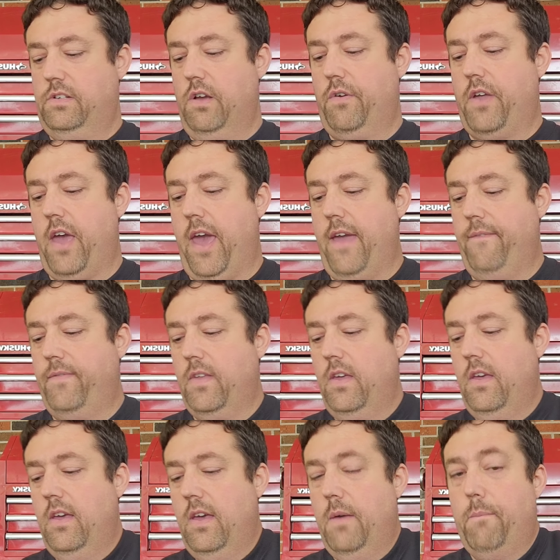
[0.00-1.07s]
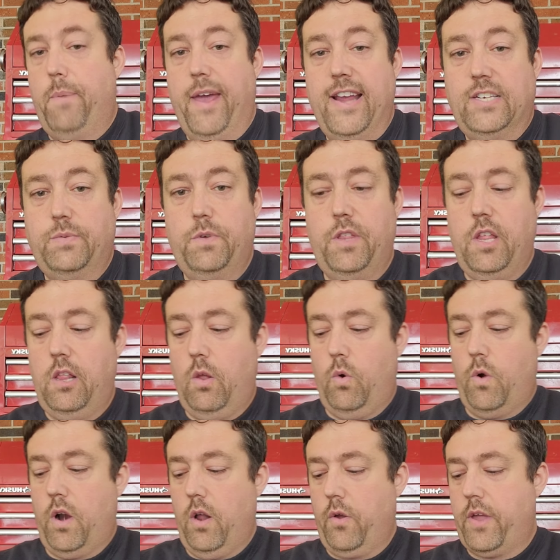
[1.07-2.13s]
Okay. Peace with the
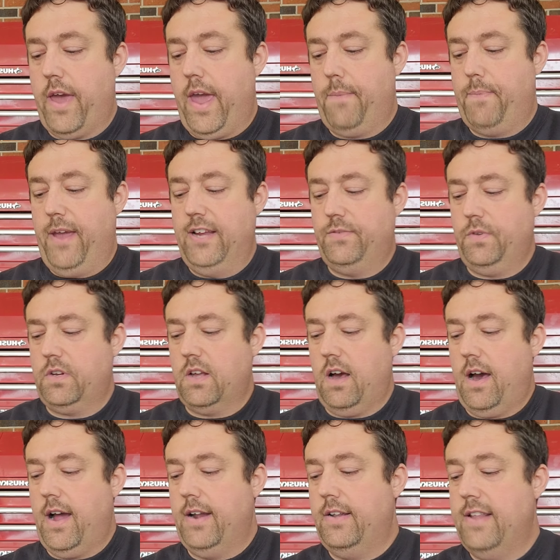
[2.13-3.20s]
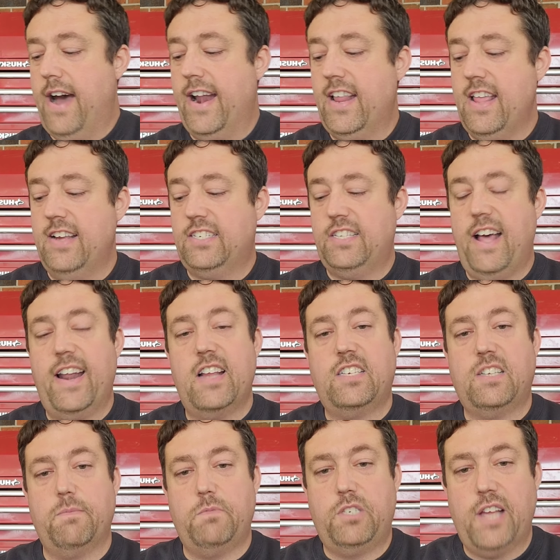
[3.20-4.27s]
Lord, okay? Peace with God. Not, it's not a
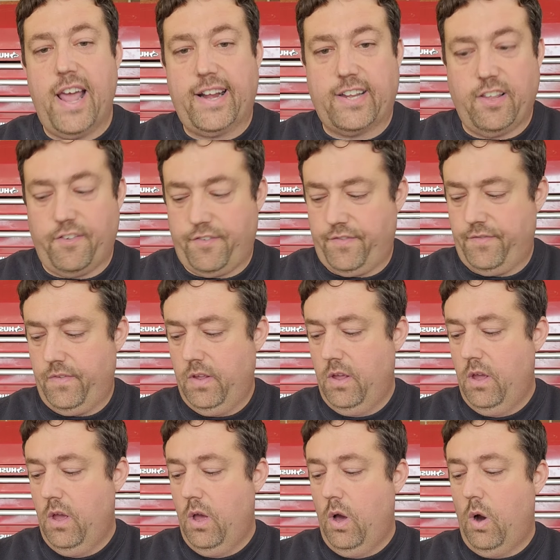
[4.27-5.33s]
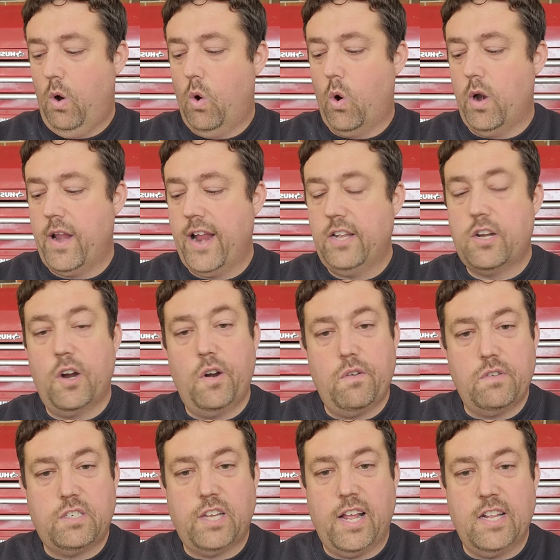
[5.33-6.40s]
subjective or an
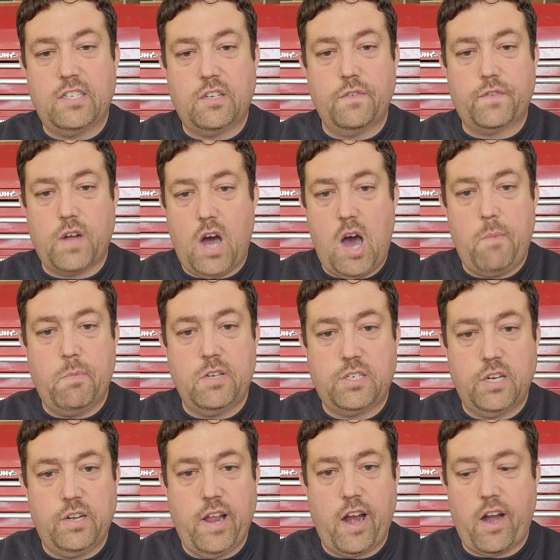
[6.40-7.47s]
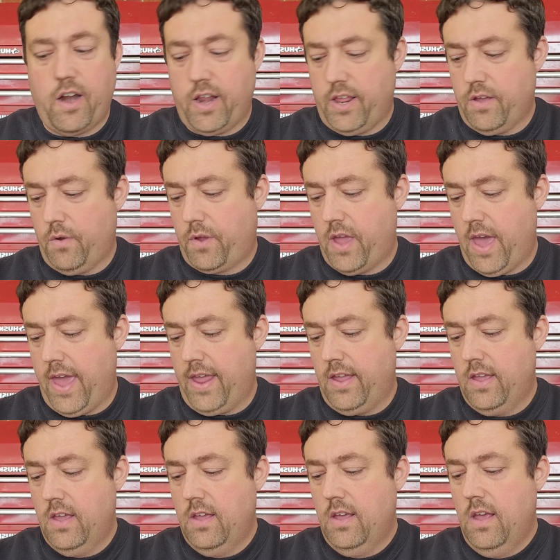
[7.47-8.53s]
internal sense of calm and serenity, okay?